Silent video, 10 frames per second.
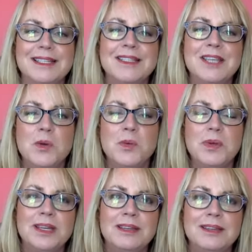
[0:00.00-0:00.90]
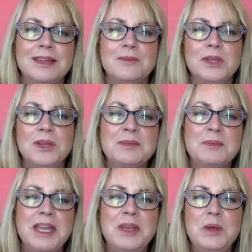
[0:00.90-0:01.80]
So we
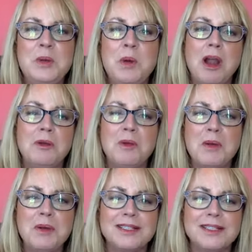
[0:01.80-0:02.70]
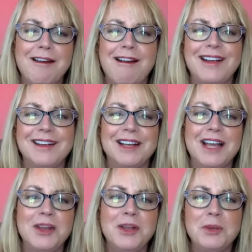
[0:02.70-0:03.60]
explain who our growers are.
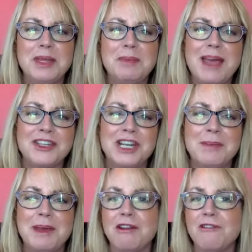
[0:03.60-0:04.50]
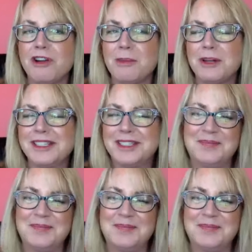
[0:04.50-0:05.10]
I know you're really passionate about our farmers.